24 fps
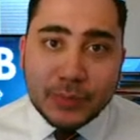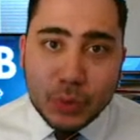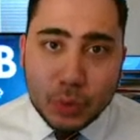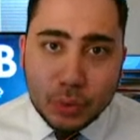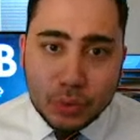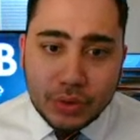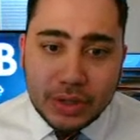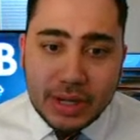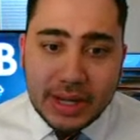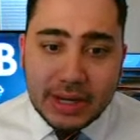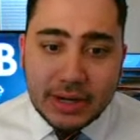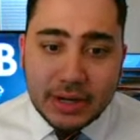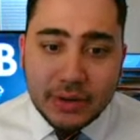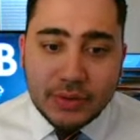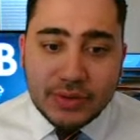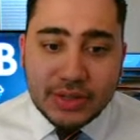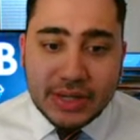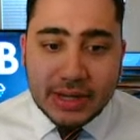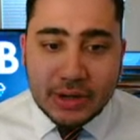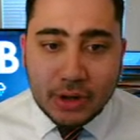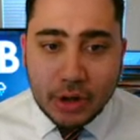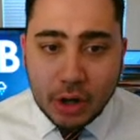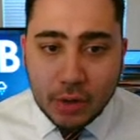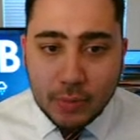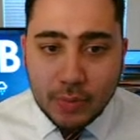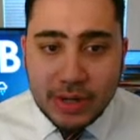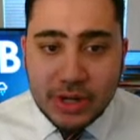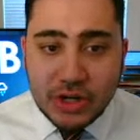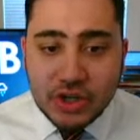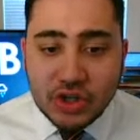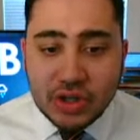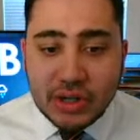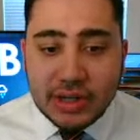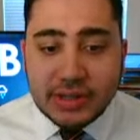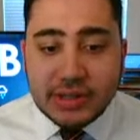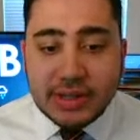tornadoes in our
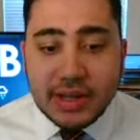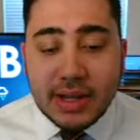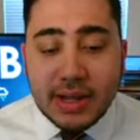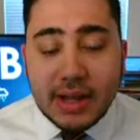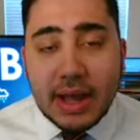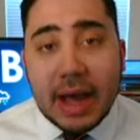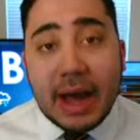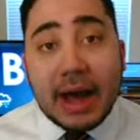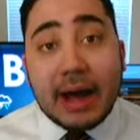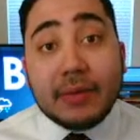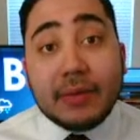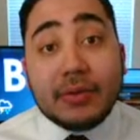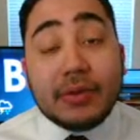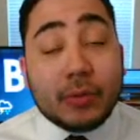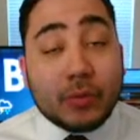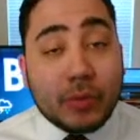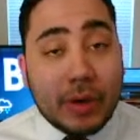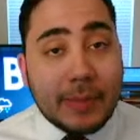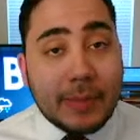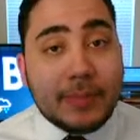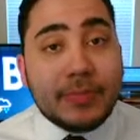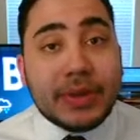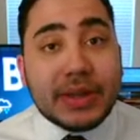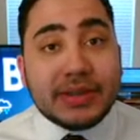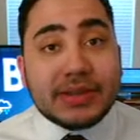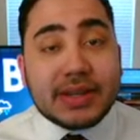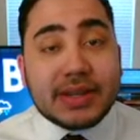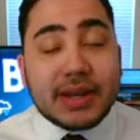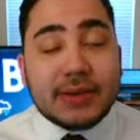region as the remnants